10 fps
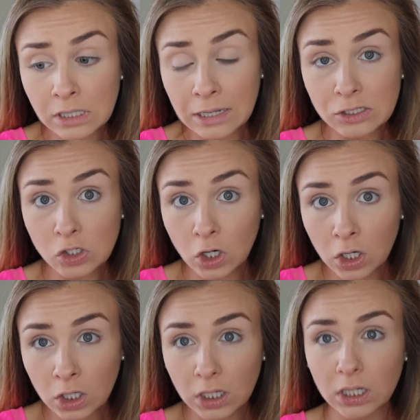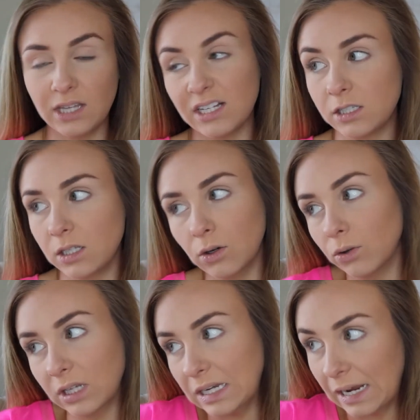that dark, that's the
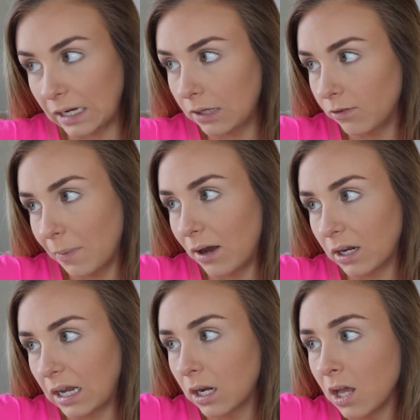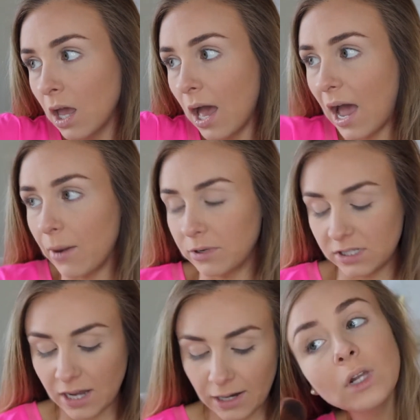only negative about it, I would
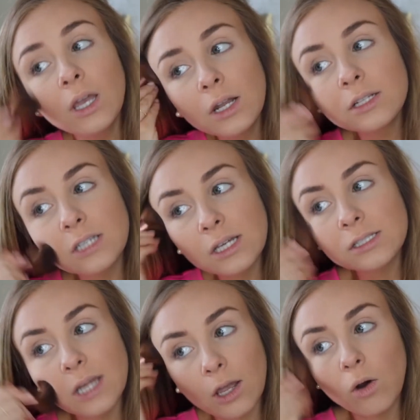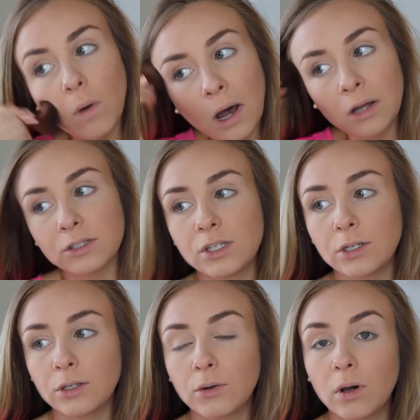say. And it does take a while
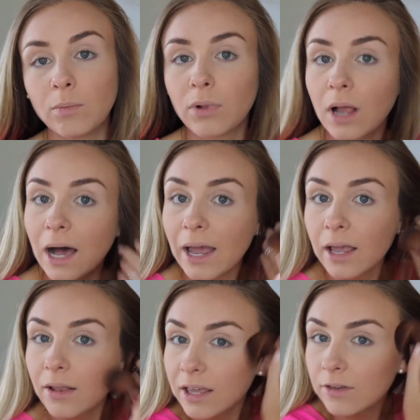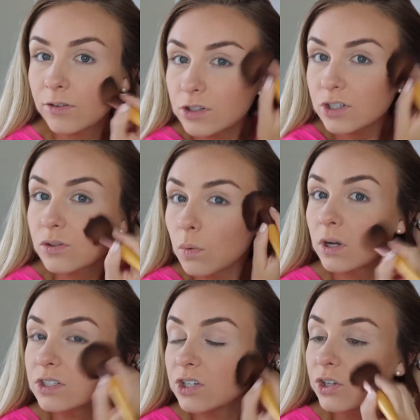to apply. Like if you just
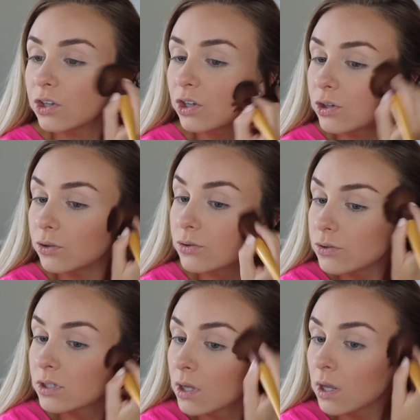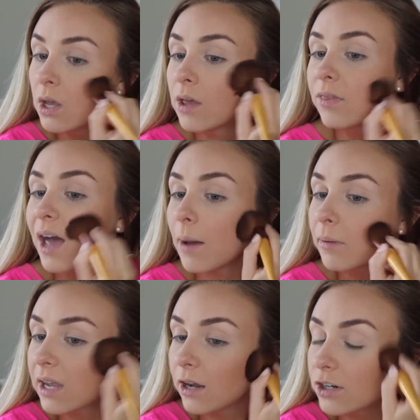want to use the
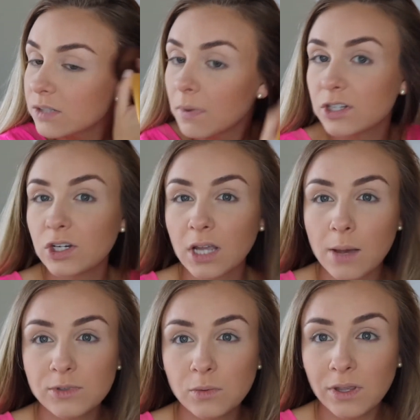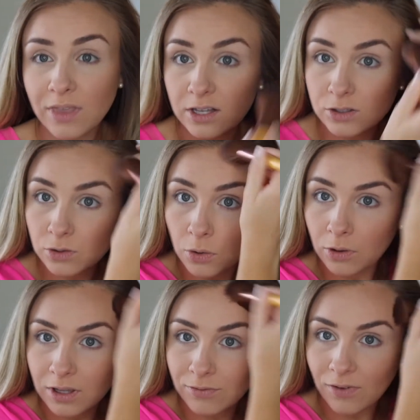applicator sponge it comes with, that's
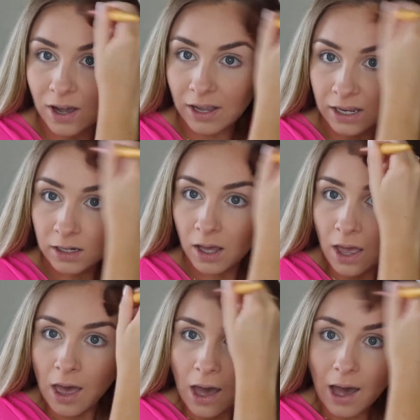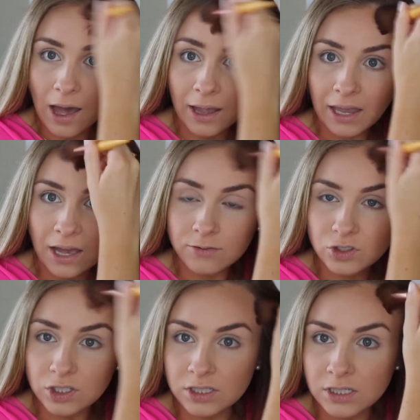totally fine. I have
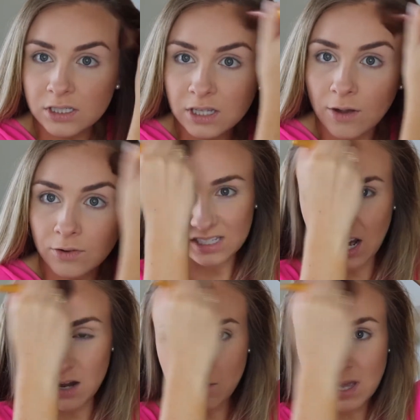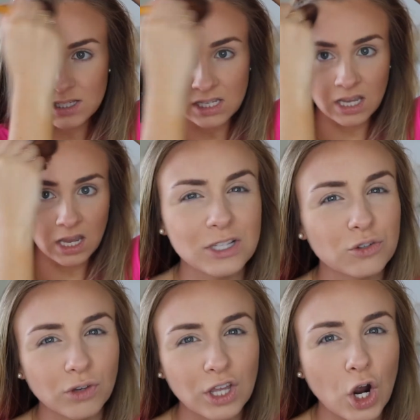just discovered it's kind of messy.
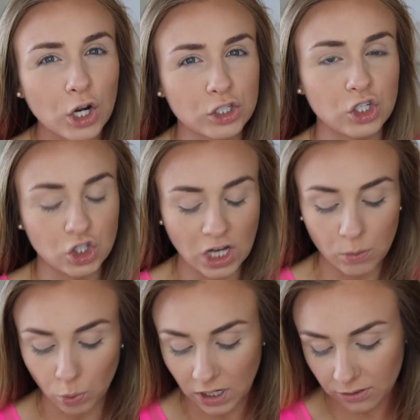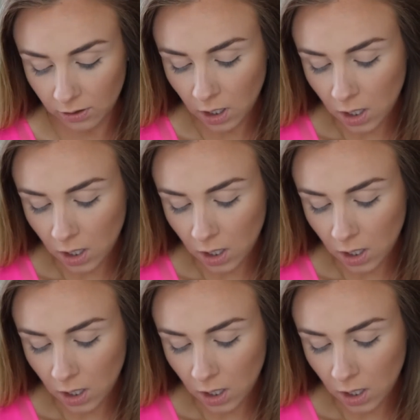It's really hard to shape with.